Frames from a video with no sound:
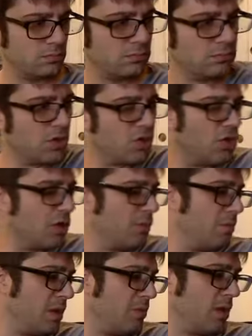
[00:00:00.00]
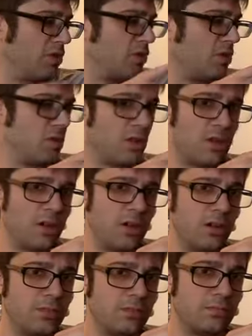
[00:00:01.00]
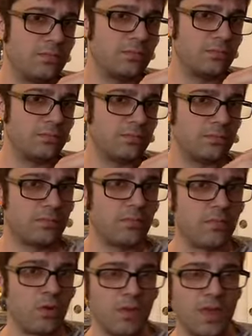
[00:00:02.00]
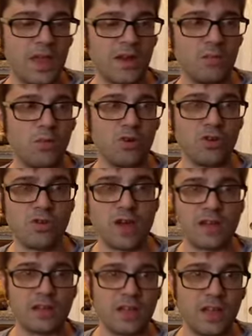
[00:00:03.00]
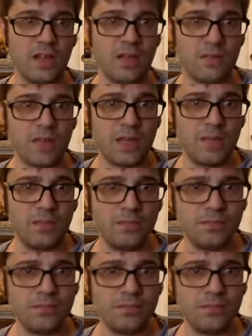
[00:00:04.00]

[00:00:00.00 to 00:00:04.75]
It shouldn't be much longer. Put that more directly on the flame.